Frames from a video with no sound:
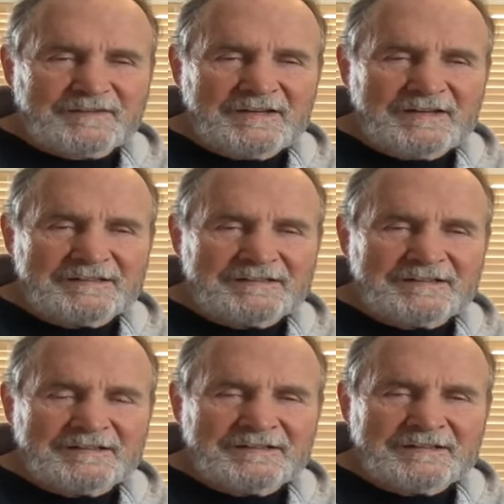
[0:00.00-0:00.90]
And
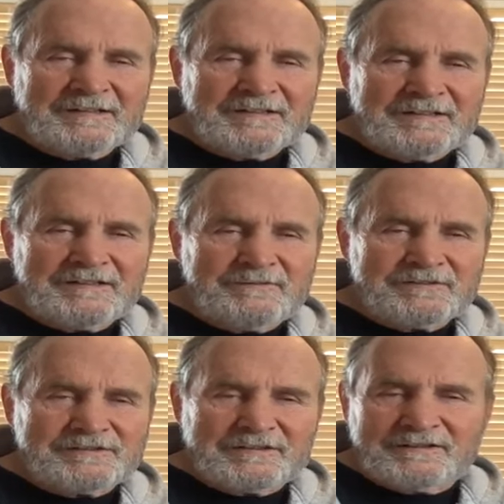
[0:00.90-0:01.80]
uh, he
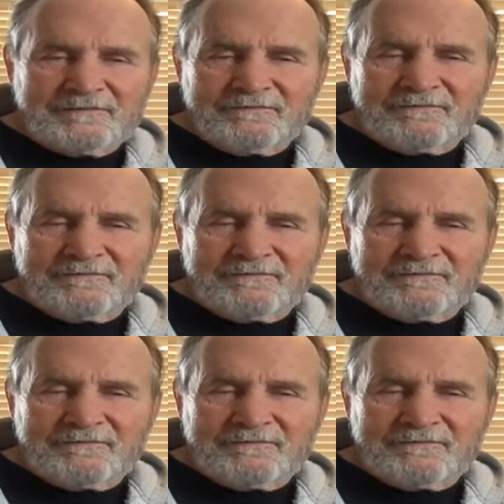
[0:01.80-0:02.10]
was uh,